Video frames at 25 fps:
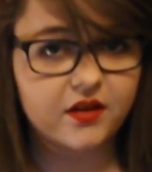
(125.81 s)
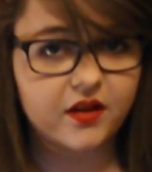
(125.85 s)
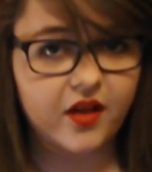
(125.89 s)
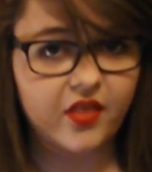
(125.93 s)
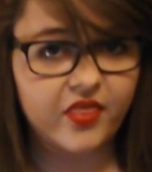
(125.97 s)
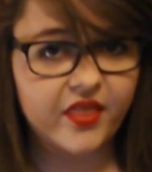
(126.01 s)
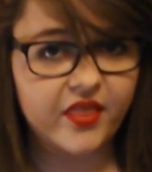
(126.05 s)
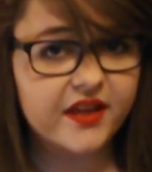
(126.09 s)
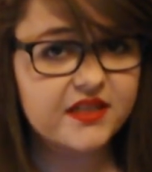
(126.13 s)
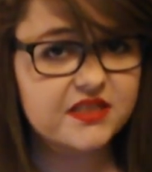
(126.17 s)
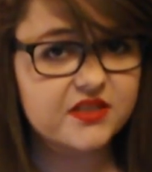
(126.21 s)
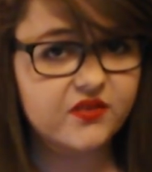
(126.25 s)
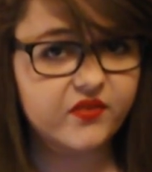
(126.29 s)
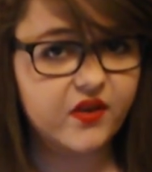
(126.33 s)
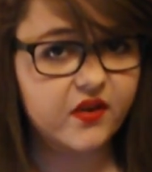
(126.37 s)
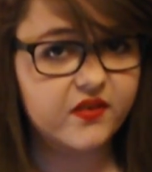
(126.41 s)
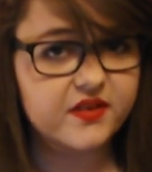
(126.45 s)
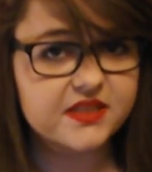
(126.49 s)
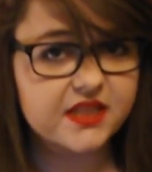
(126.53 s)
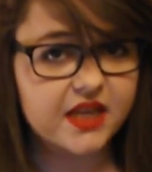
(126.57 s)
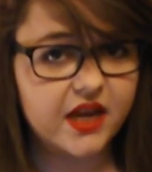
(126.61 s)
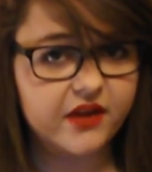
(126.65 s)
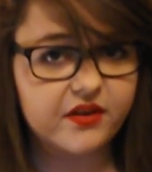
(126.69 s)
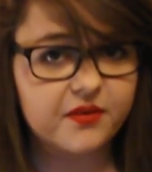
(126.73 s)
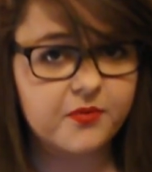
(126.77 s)
And that's a very
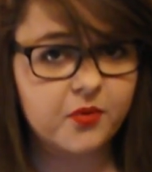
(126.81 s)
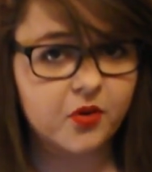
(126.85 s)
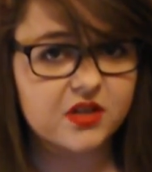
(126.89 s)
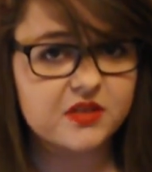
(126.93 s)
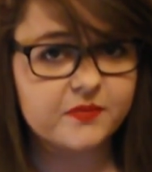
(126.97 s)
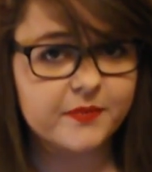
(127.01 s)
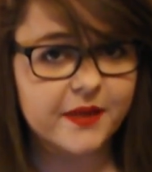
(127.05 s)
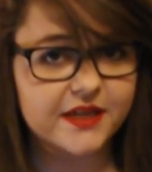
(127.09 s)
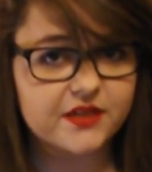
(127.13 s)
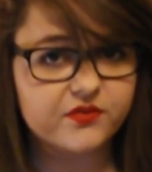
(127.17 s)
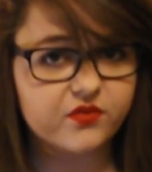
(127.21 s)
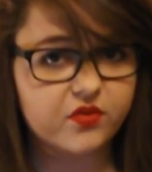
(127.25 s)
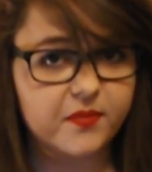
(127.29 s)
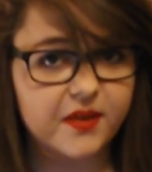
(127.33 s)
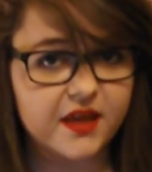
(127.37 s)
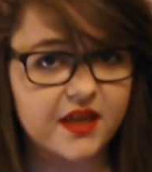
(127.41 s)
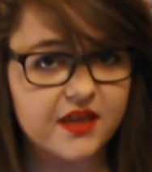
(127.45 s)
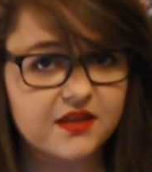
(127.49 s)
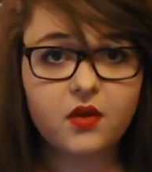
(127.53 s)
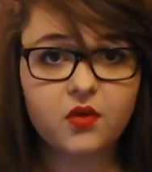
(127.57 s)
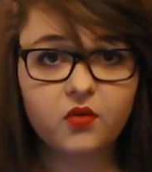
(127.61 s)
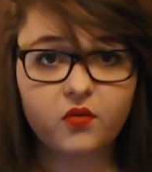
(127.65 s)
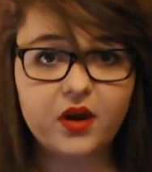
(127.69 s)
scary prospect for me.